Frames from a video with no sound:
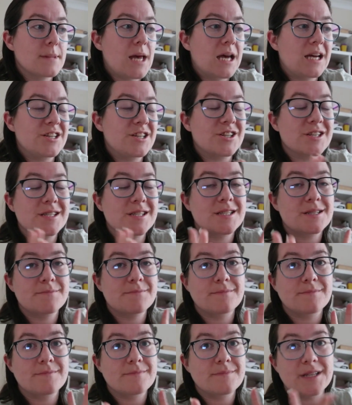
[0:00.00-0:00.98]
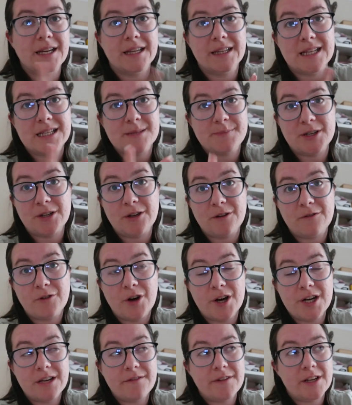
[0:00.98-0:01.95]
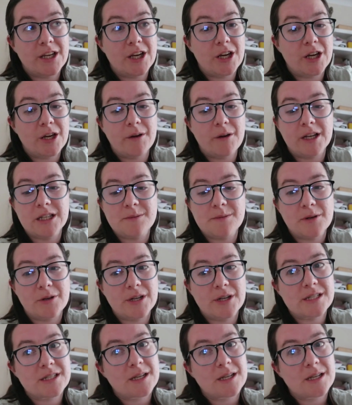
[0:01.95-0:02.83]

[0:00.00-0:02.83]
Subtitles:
just like there's been no Friday video, and to be honest,